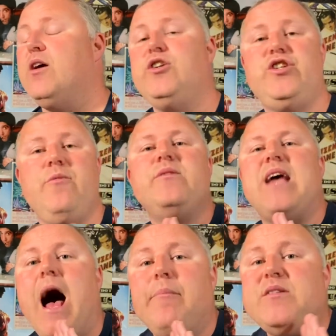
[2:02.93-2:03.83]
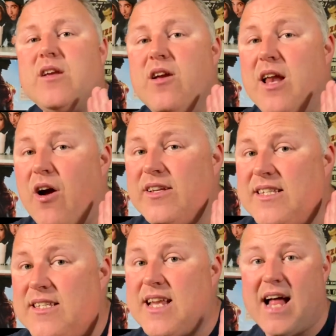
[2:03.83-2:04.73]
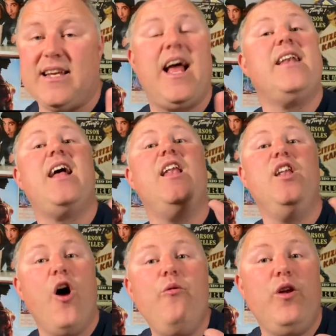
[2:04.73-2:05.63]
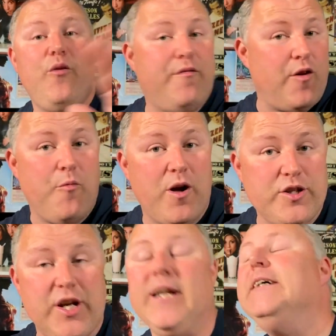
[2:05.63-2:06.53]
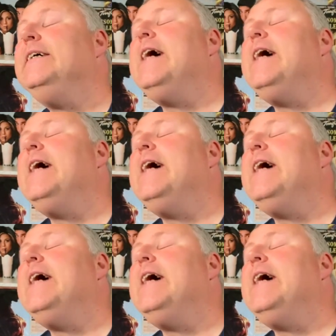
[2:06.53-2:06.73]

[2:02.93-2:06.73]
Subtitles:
She was absolutely outstanding, and hello, Lou, if you're watching.